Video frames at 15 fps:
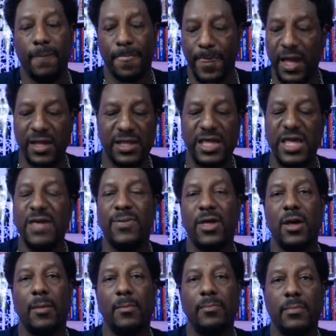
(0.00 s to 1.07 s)
and keep
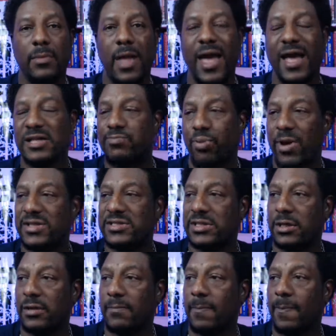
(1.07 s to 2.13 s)
him as president.